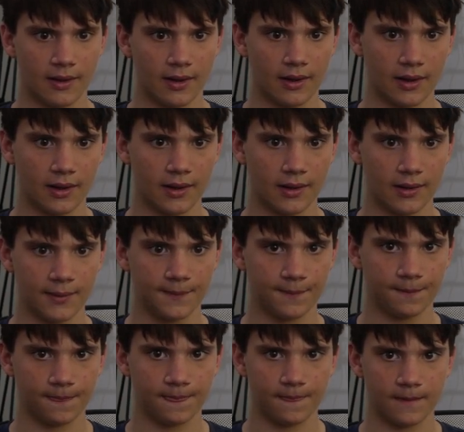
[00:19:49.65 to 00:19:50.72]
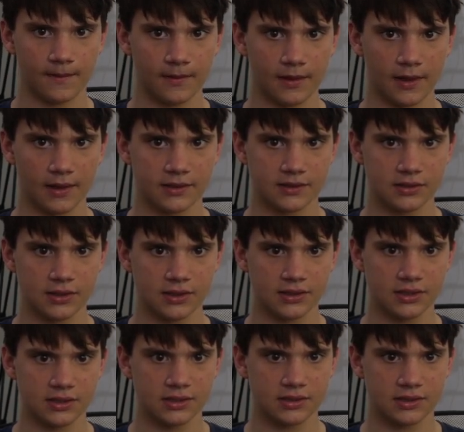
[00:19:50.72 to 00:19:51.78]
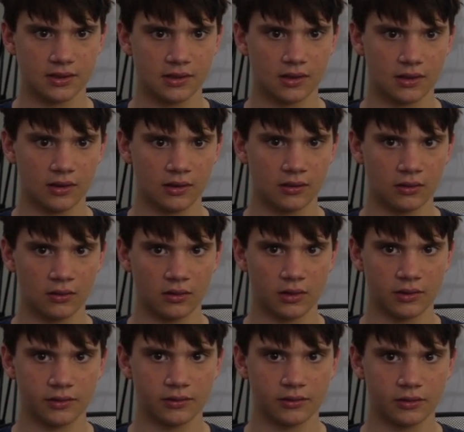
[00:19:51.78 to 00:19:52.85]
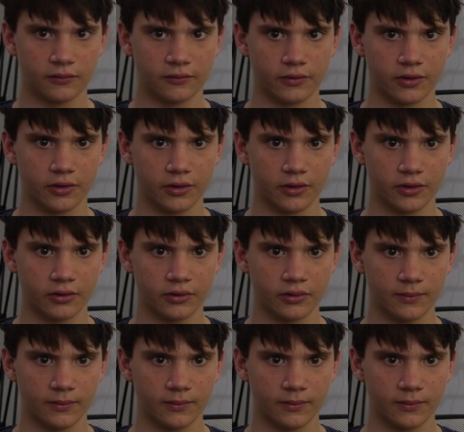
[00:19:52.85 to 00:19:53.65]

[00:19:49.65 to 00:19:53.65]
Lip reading: Yeah, so there's just a lot of code.